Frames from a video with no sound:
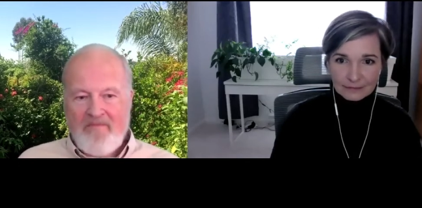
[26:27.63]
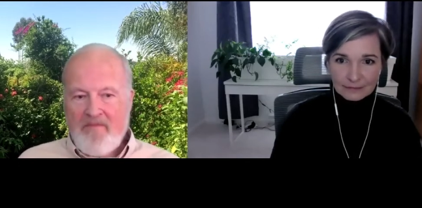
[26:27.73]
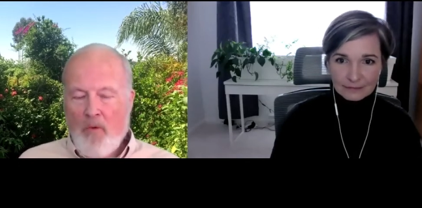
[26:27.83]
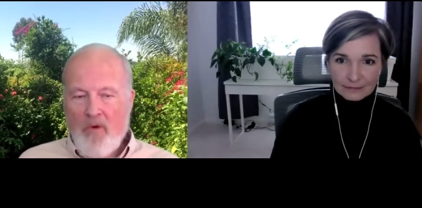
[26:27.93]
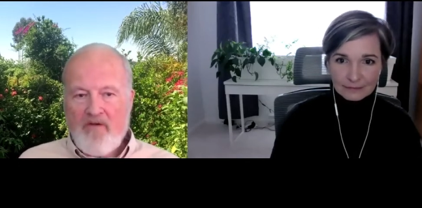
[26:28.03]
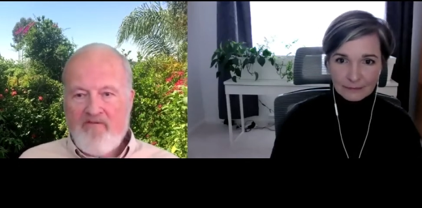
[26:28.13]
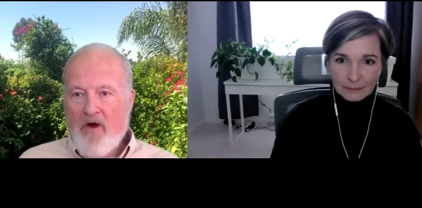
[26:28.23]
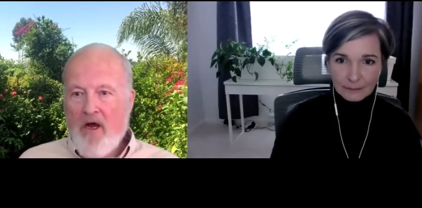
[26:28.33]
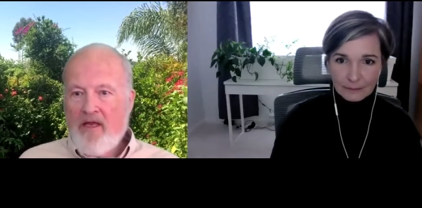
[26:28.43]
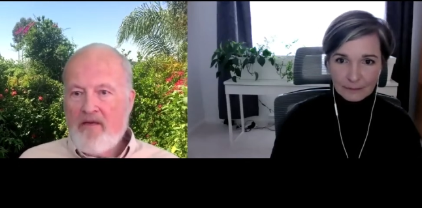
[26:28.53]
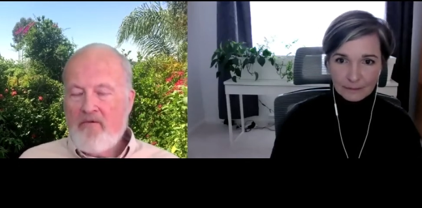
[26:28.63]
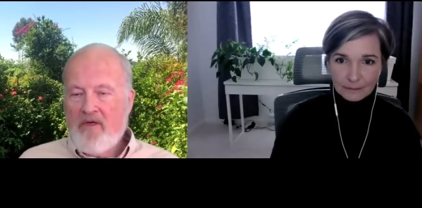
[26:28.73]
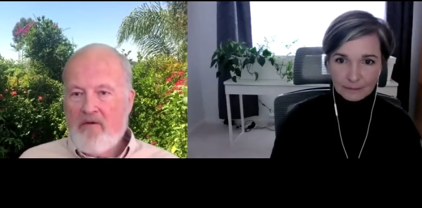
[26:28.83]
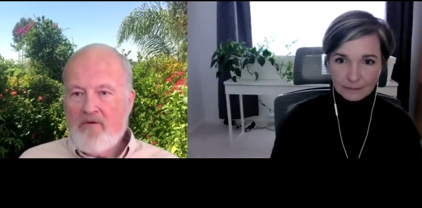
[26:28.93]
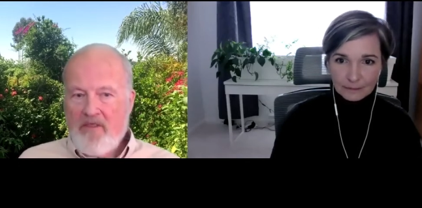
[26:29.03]
Speaker 1: Worked fine when I
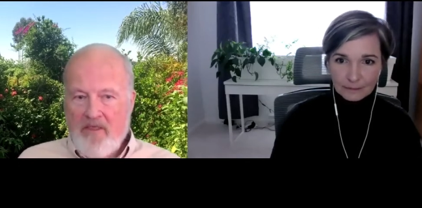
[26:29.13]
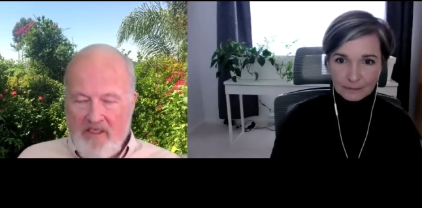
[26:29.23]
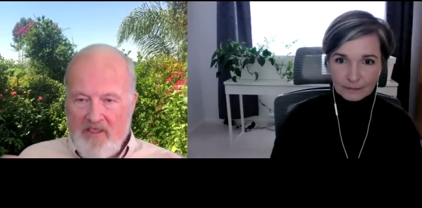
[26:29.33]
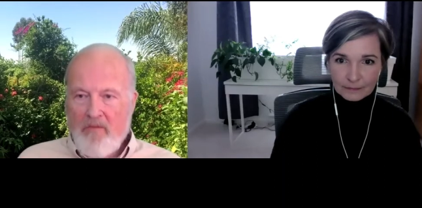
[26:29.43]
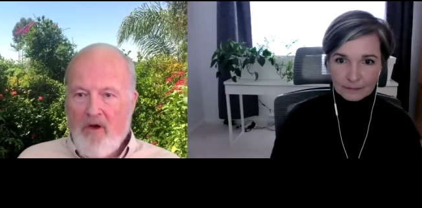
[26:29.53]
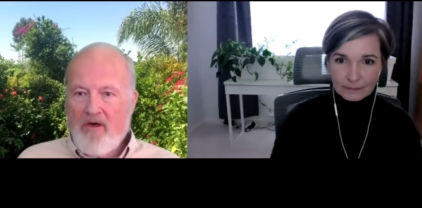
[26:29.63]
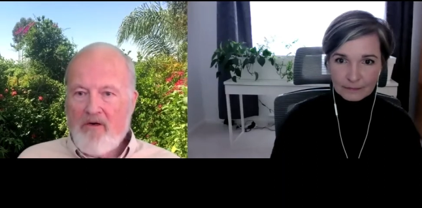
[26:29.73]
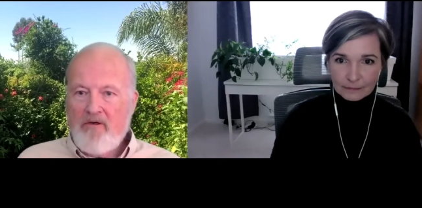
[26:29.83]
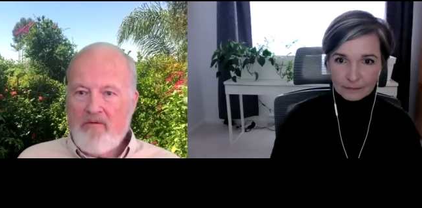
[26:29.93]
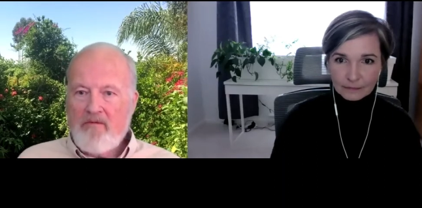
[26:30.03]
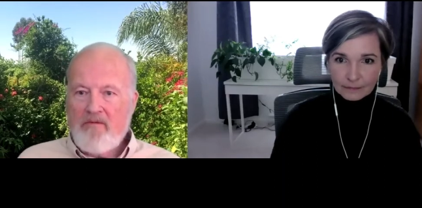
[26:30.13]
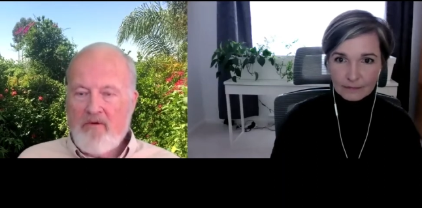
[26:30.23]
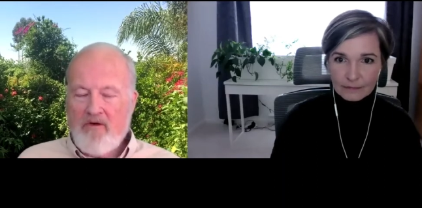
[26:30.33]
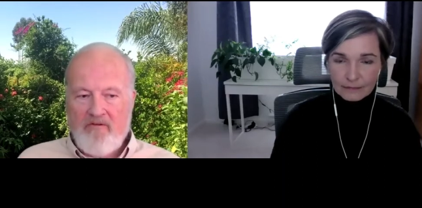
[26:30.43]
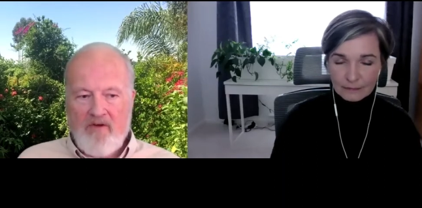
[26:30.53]
was in a small group.
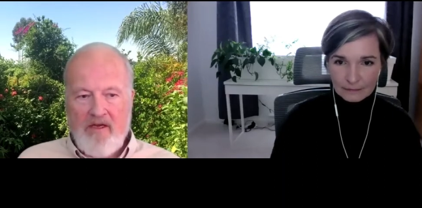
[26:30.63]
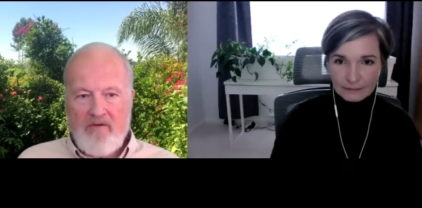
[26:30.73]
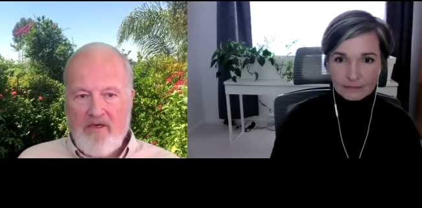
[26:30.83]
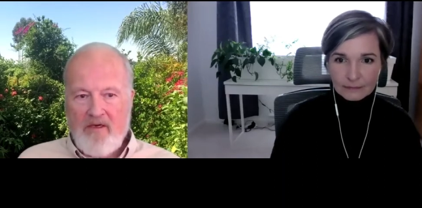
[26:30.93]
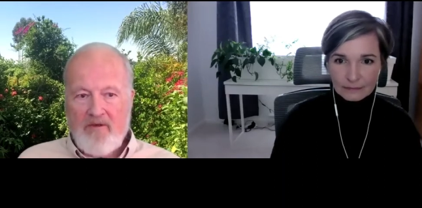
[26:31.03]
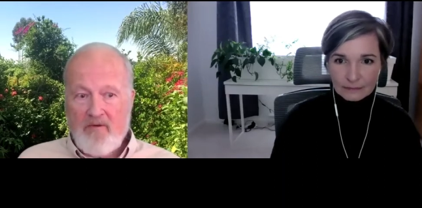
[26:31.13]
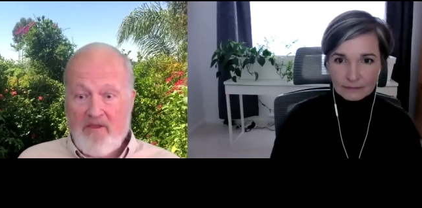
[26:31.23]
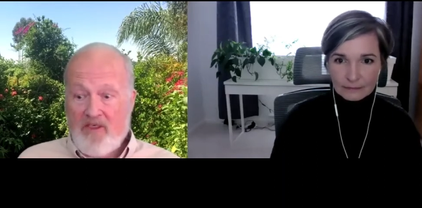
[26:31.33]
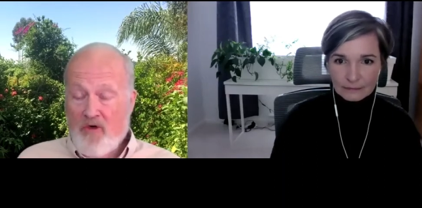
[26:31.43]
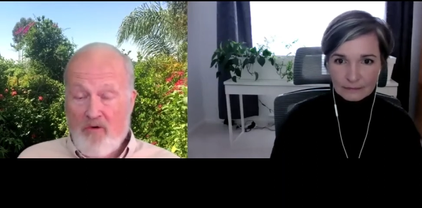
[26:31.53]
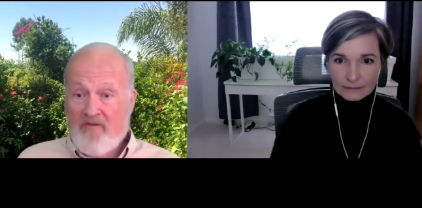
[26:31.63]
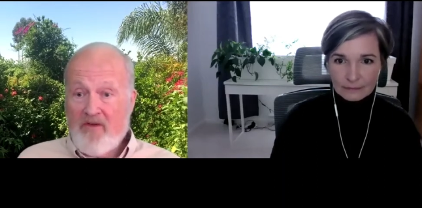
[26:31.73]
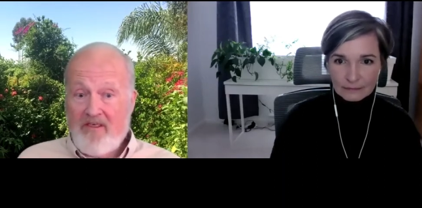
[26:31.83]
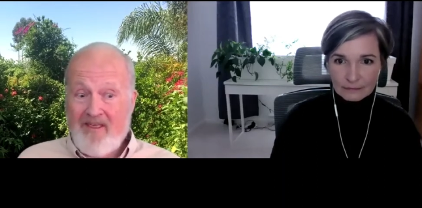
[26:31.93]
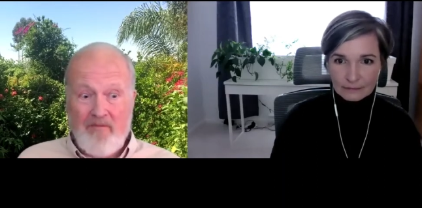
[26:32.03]
Worked fine when I was with a terrific
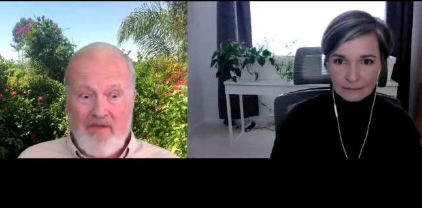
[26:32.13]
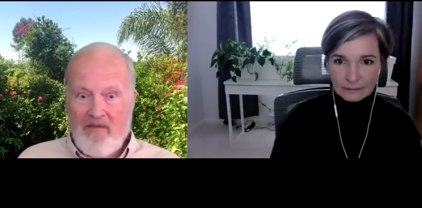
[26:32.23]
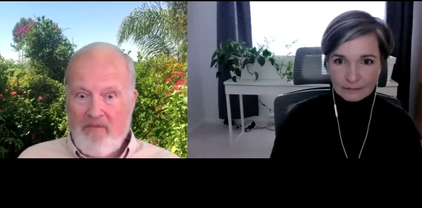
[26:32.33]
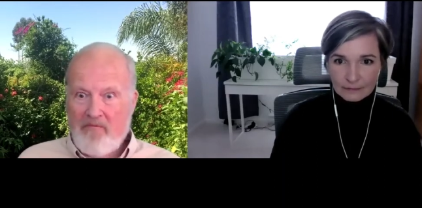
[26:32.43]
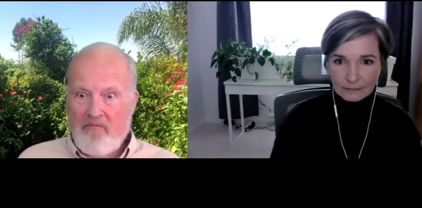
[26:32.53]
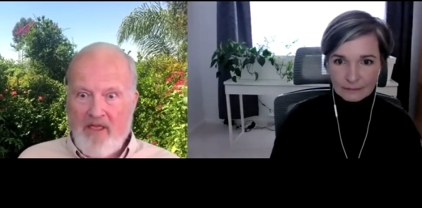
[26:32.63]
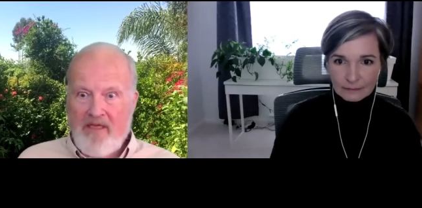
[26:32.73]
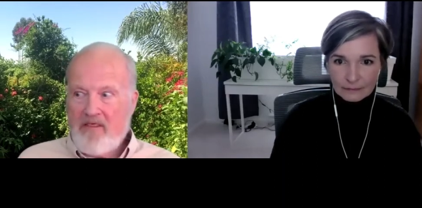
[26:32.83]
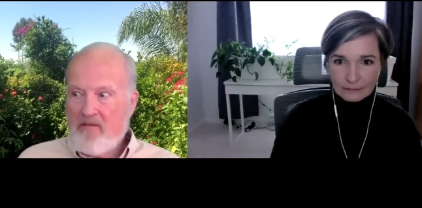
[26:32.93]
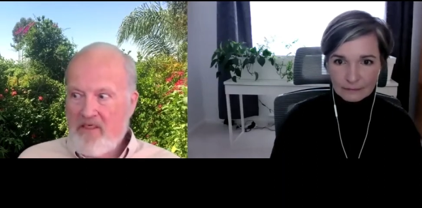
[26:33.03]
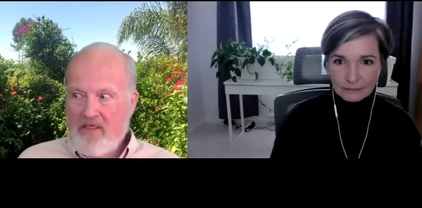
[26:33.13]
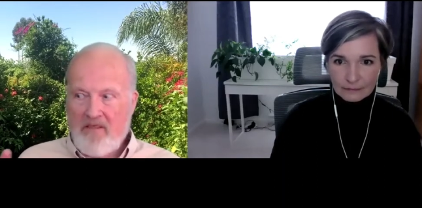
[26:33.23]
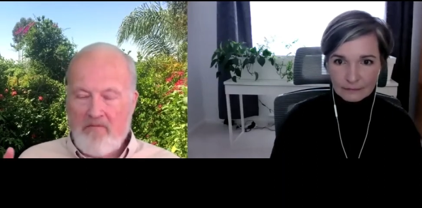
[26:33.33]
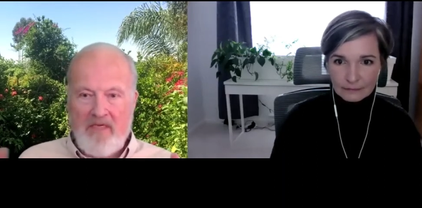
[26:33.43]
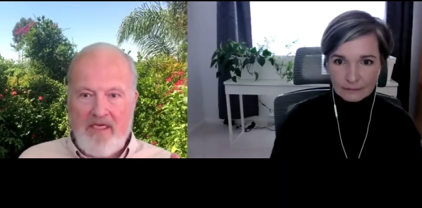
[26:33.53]
team, and I've been blessed because
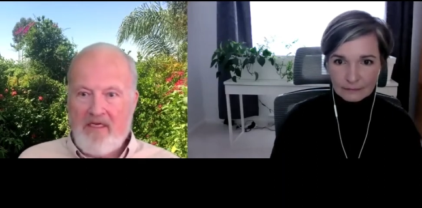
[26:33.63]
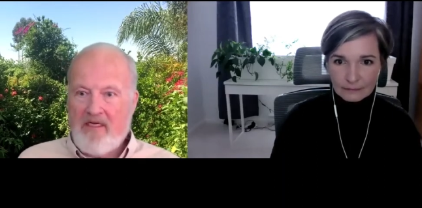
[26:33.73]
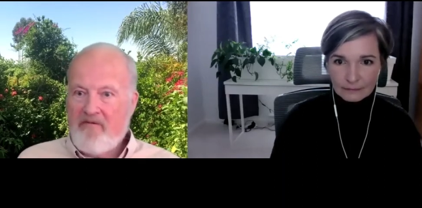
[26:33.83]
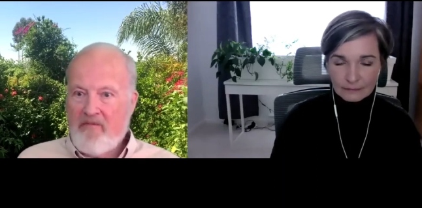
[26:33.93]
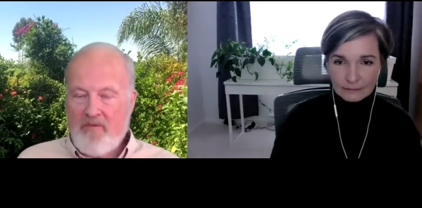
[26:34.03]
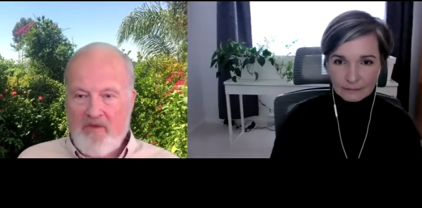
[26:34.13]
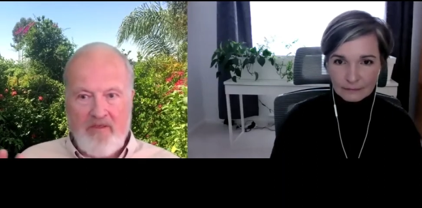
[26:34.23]
man, I've been with some